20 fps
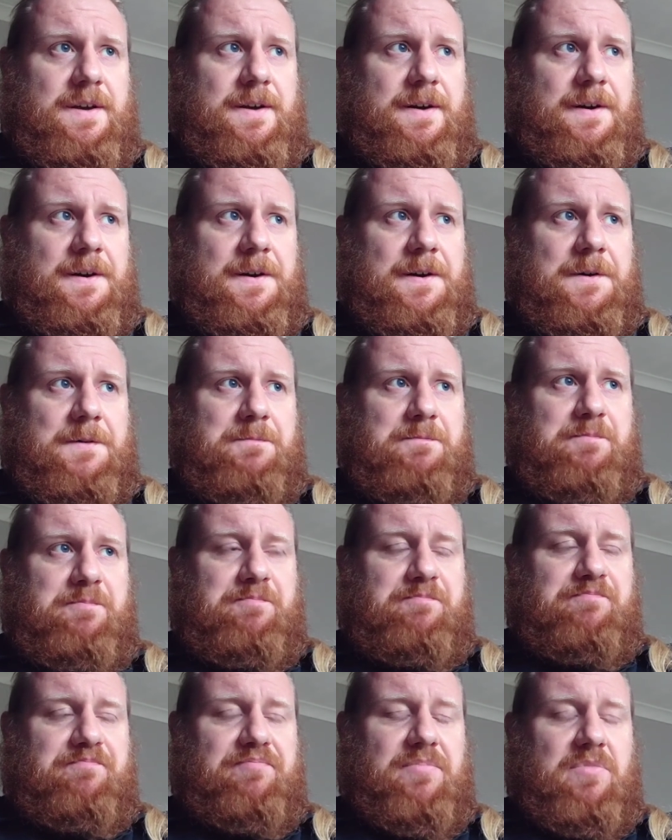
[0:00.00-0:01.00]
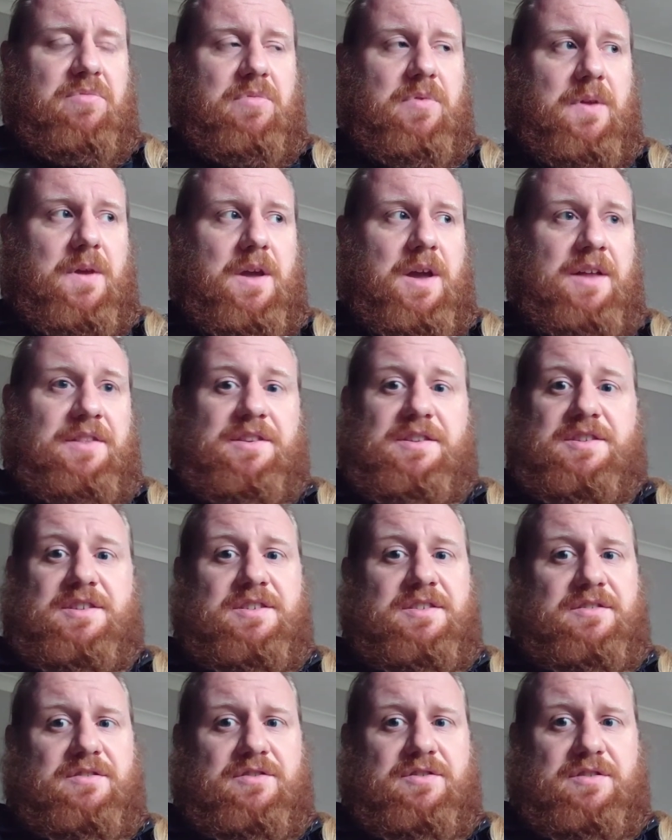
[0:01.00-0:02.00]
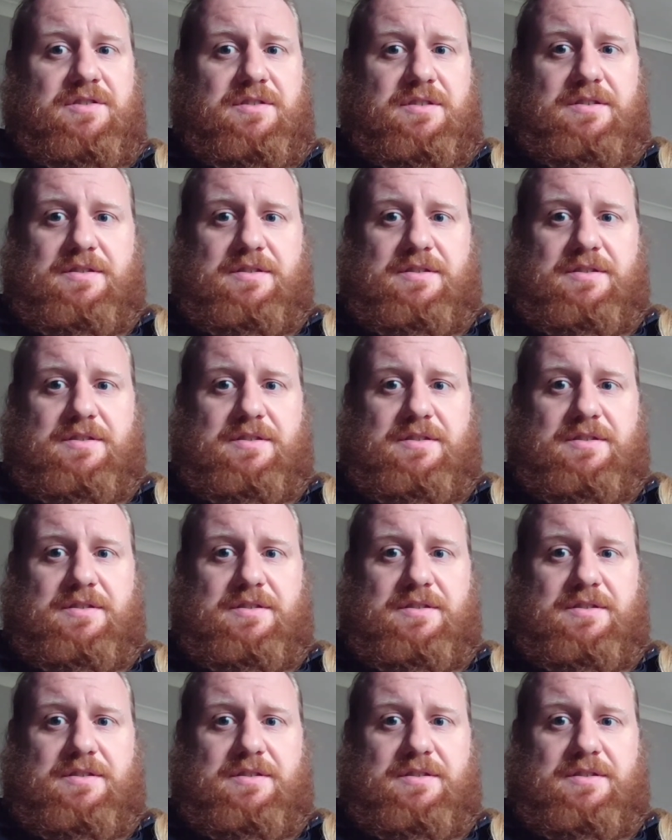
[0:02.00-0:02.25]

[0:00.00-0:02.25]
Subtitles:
and this isn't